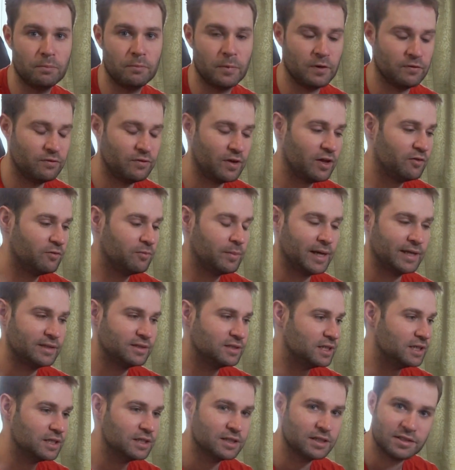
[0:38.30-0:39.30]

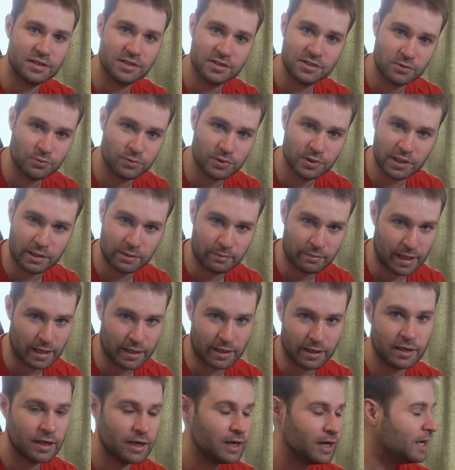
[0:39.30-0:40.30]
ValveMatic, it doesn't really
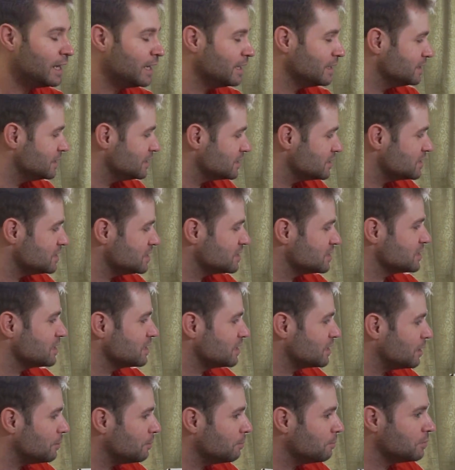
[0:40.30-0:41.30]
matter. This is
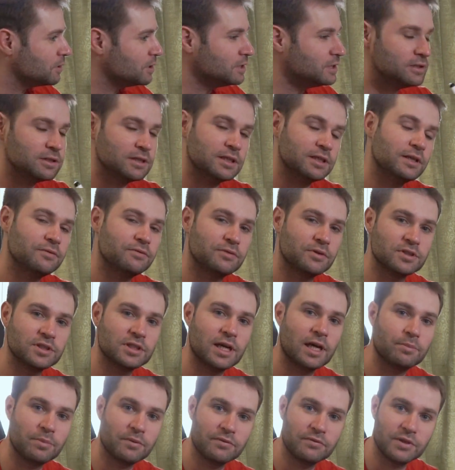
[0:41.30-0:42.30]
a completely
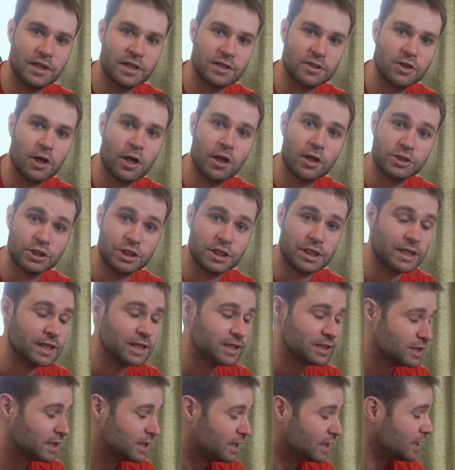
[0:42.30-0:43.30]
different type of technology,
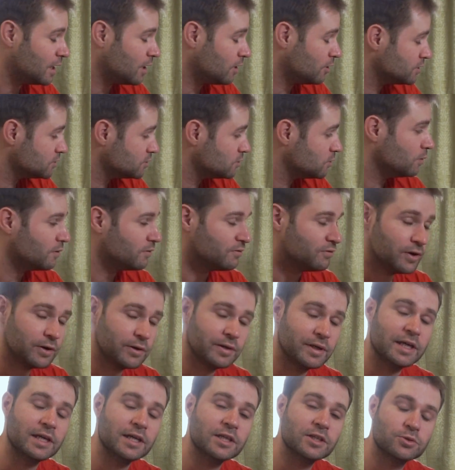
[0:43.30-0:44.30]
and also a
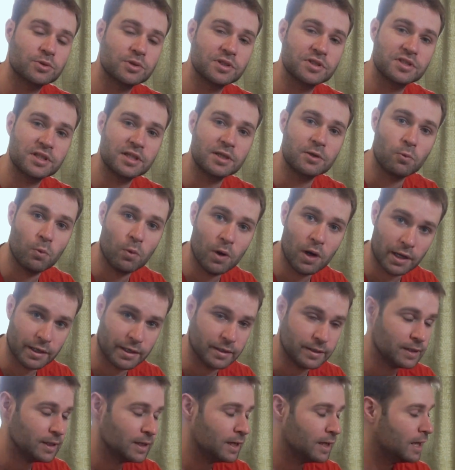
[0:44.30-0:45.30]
very interesting
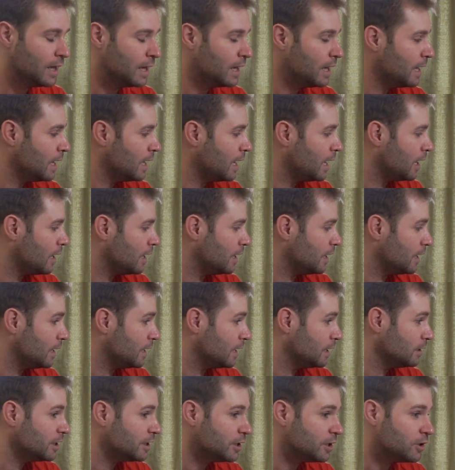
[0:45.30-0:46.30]
one.
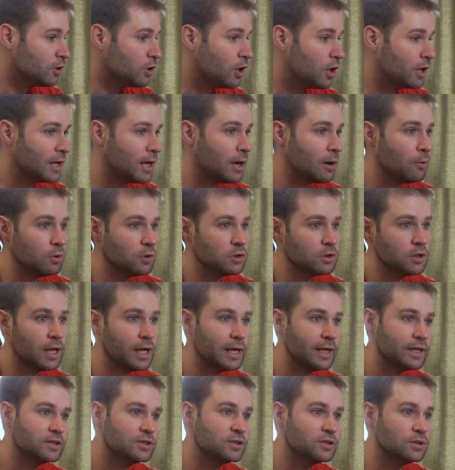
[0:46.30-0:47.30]
Later on I would
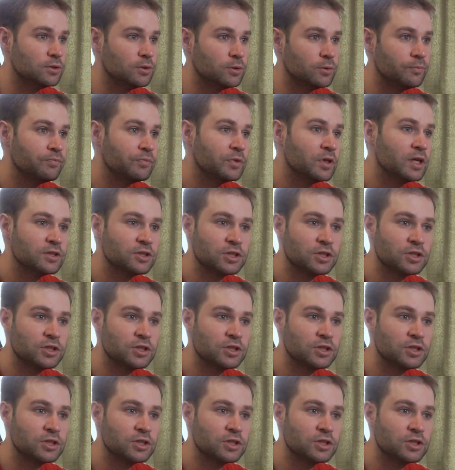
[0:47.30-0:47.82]
like to